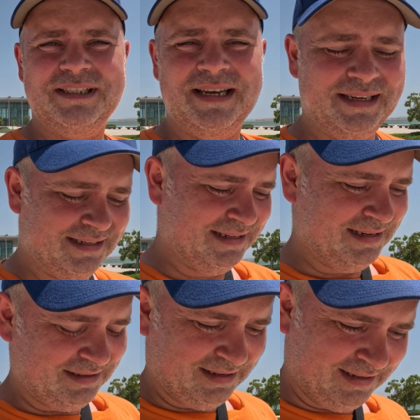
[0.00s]
today.
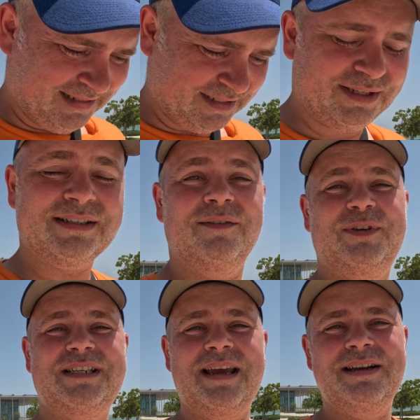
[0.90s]
That's because
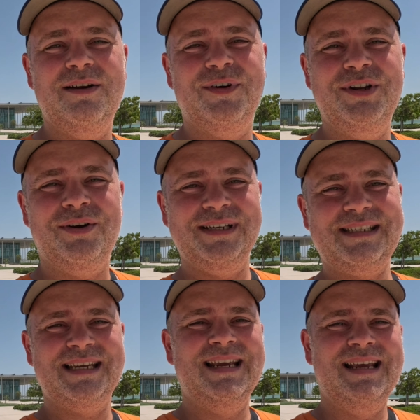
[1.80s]
I've stayed overnight,